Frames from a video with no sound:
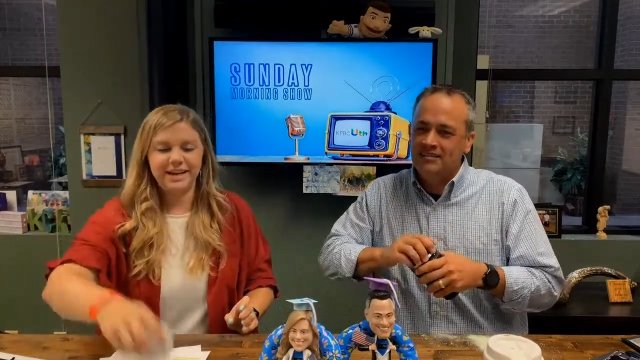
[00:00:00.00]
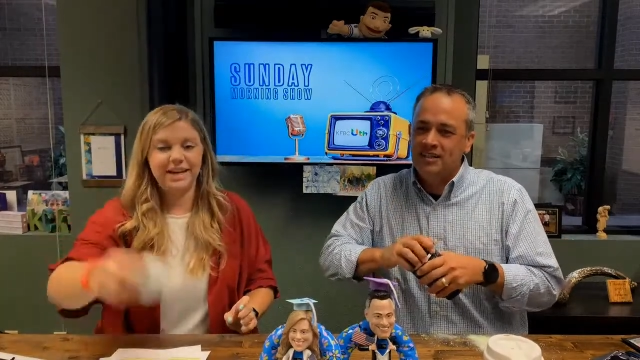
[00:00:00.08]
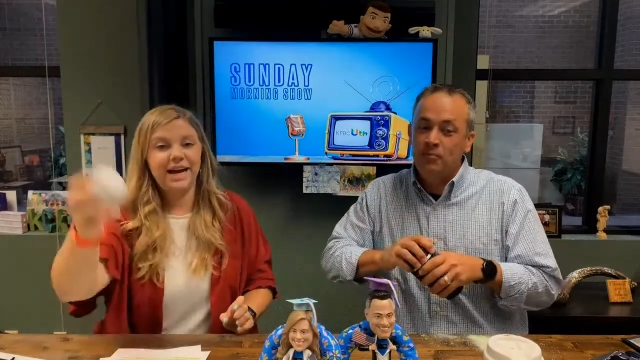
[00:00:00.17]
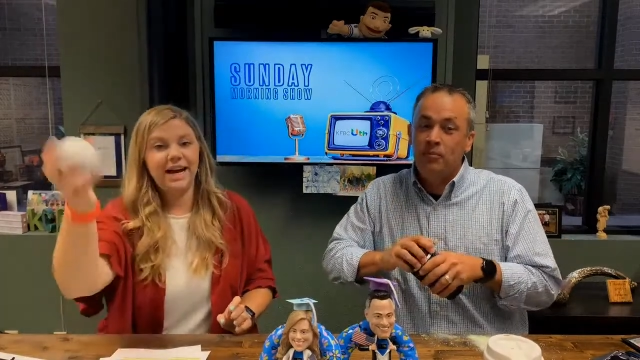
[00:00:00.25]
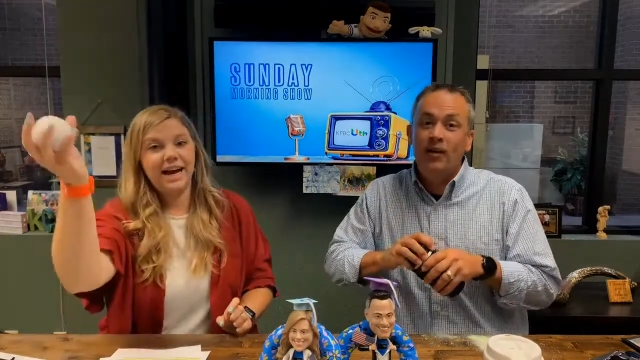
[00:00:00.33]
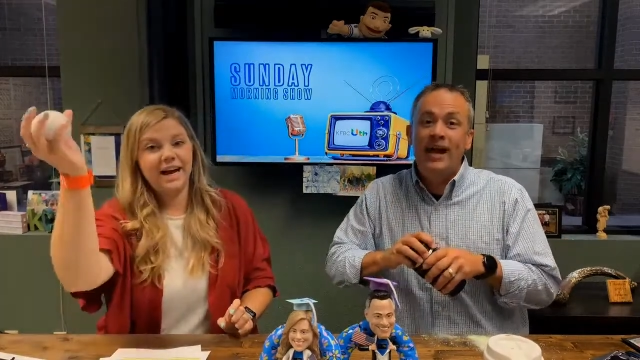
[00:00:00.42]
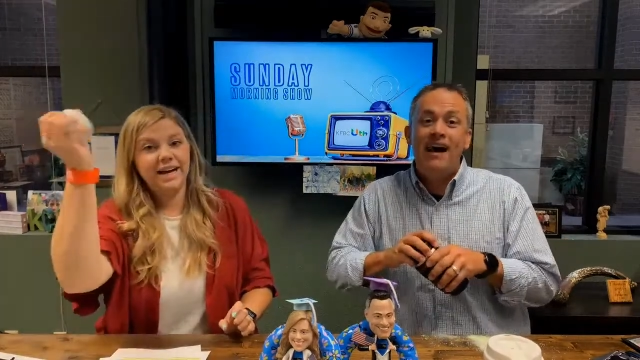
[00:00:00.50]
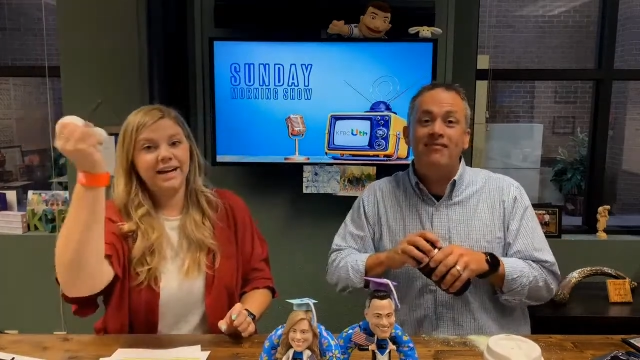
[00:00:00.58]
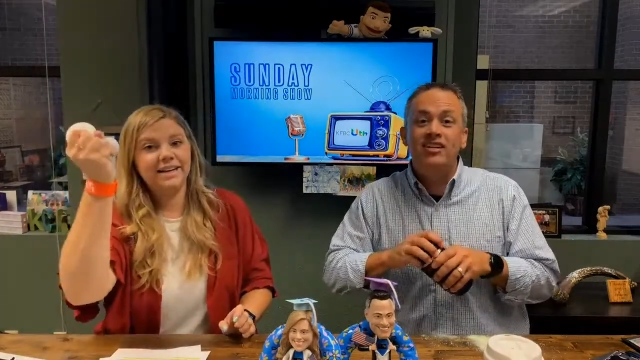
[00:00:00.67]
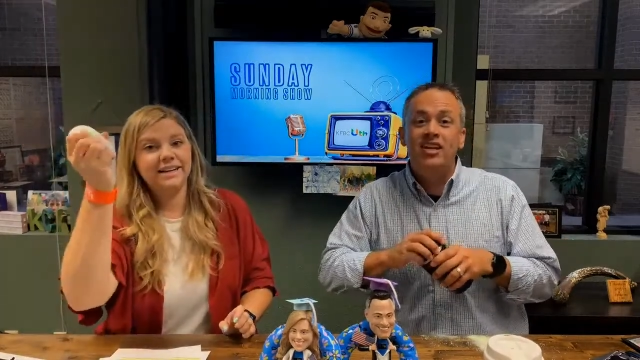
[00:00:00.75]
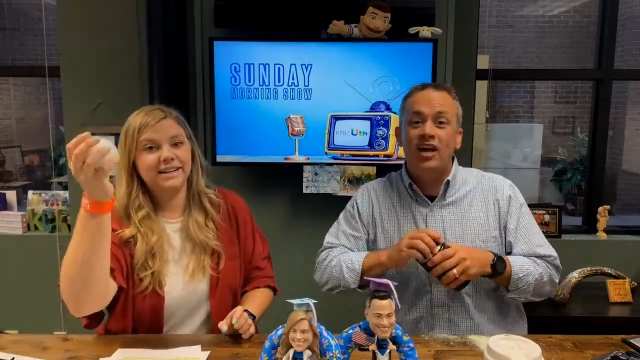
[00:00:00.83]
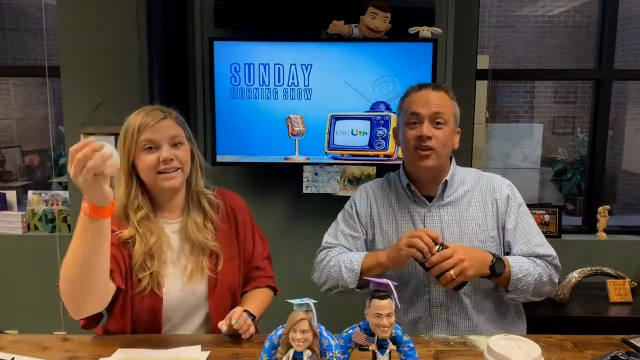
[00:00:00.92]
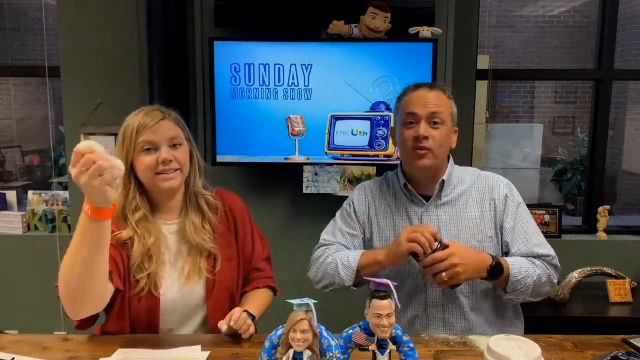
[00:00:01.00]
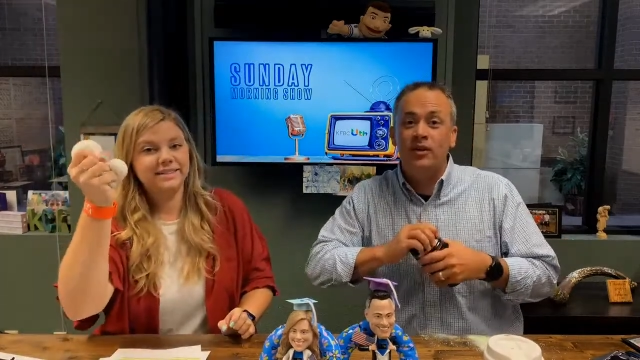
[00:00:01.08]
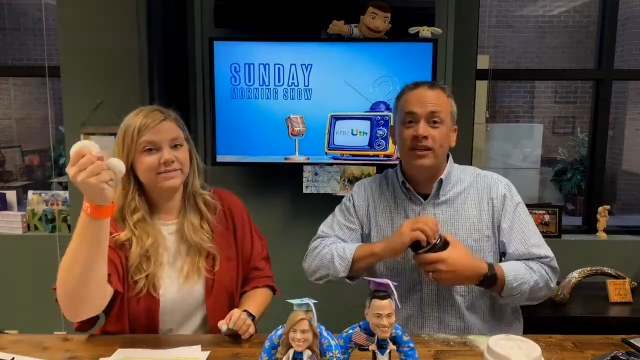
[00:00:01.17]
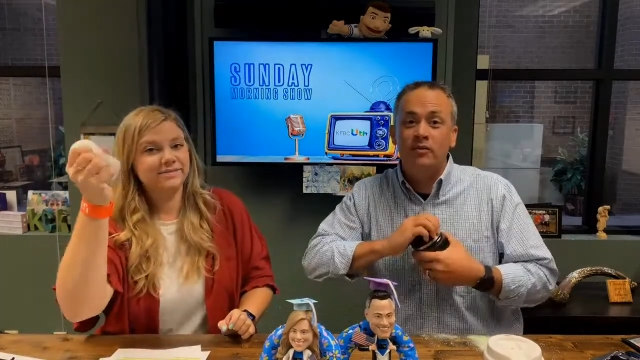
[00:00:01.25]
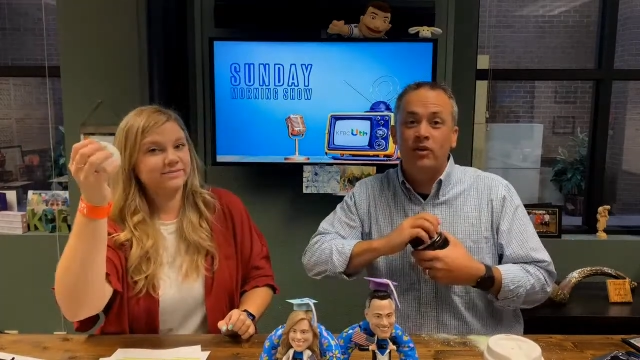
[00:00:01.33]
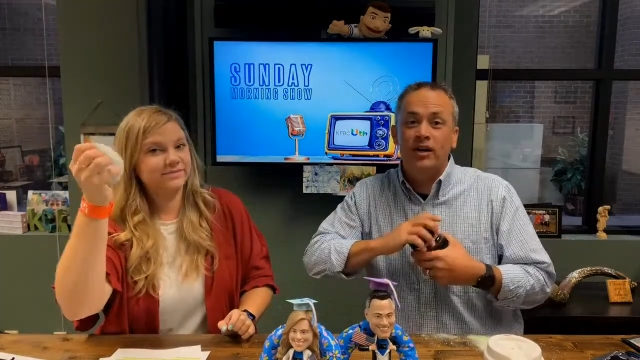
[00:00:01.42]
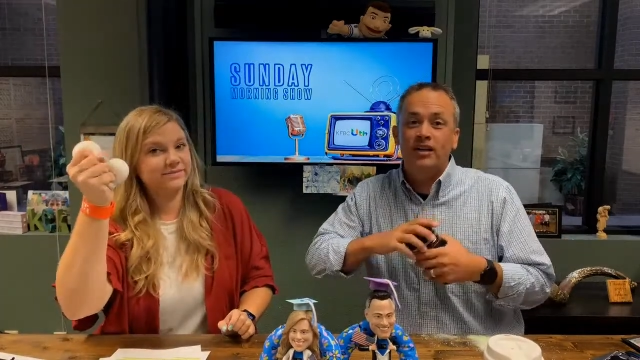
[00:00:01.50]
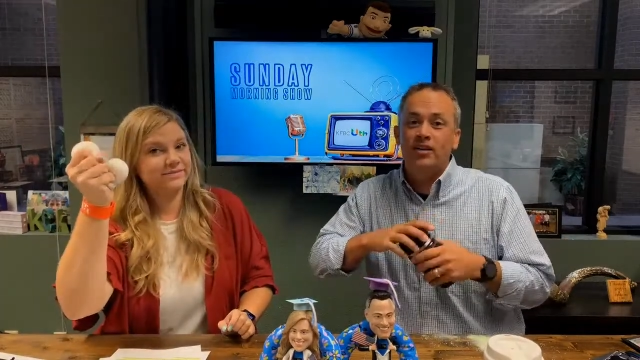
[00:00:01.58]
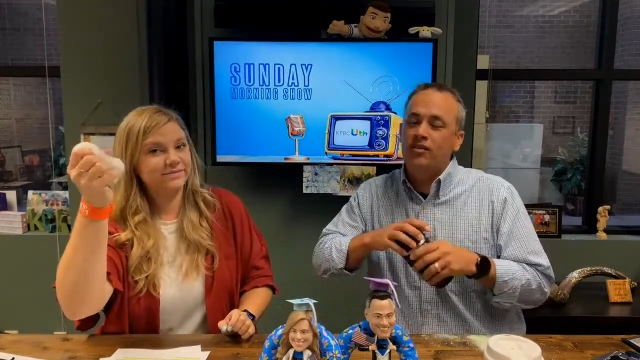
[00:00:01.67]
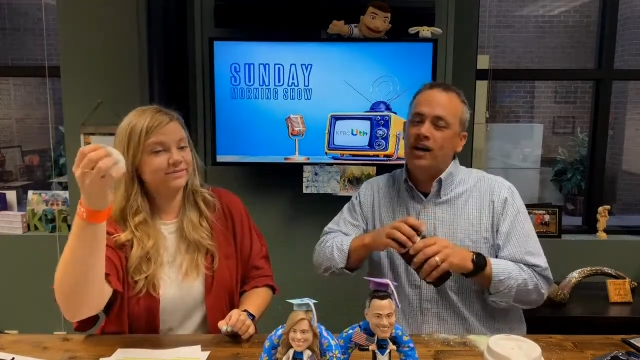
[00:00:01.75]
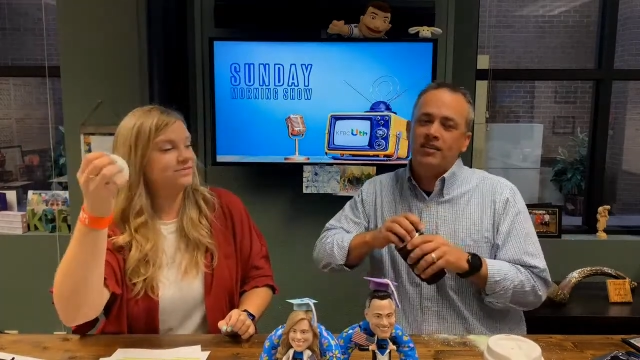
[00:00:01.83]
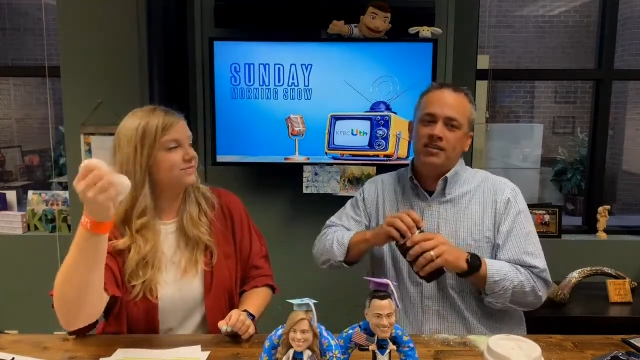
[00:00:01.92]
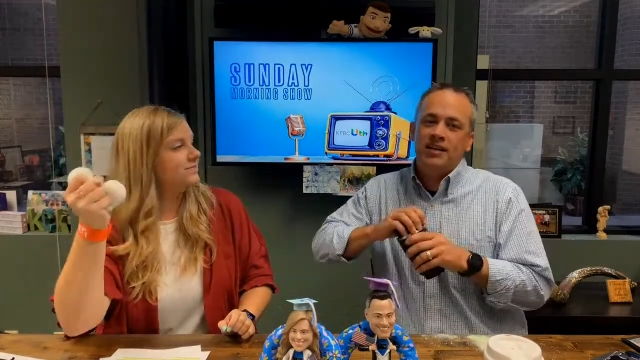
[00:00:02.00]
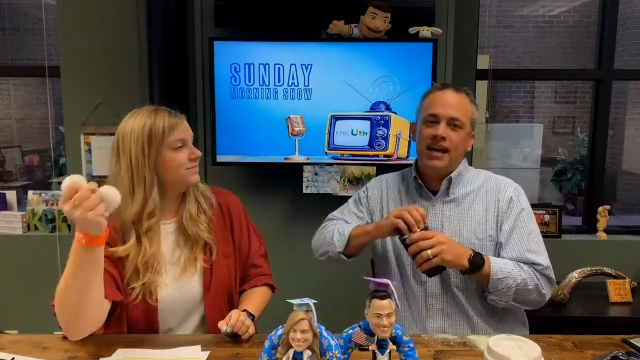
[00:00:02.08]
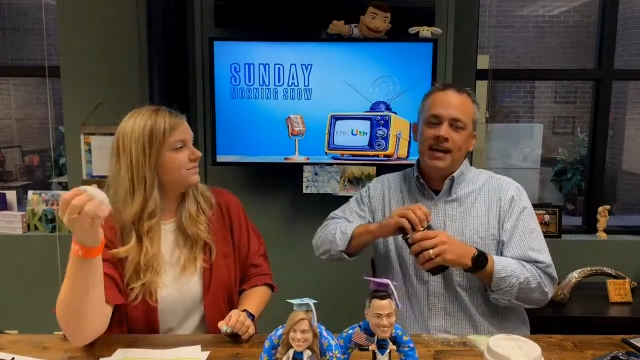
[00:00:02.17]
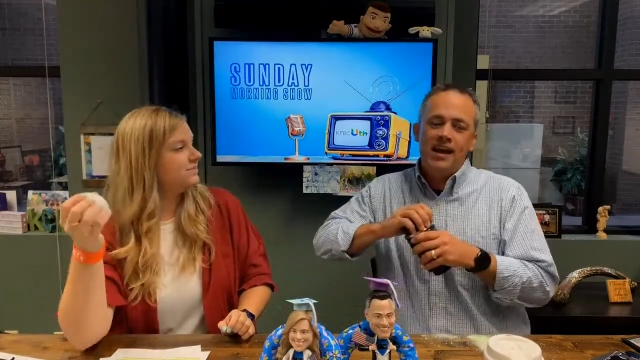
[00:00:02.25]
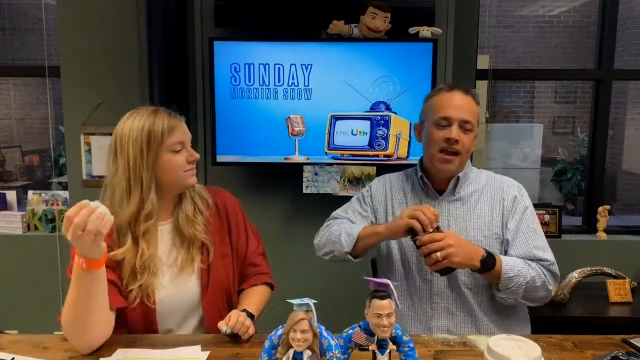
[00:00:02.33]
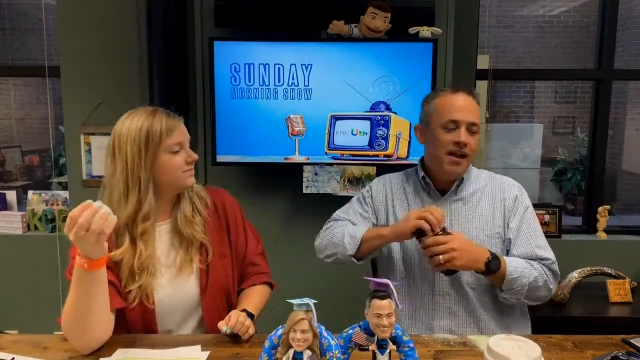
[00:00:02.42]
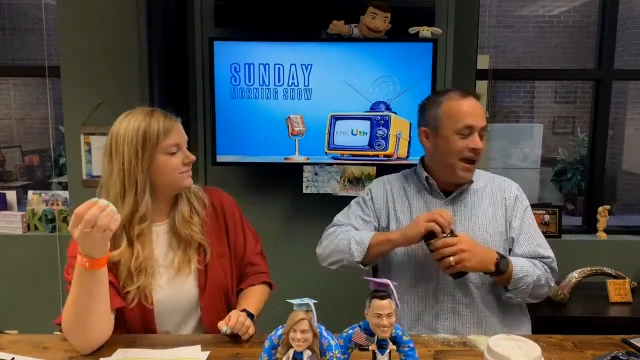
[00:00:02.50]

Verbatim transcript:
Speaker 1: you know. But we have another one that we're gonna do not today,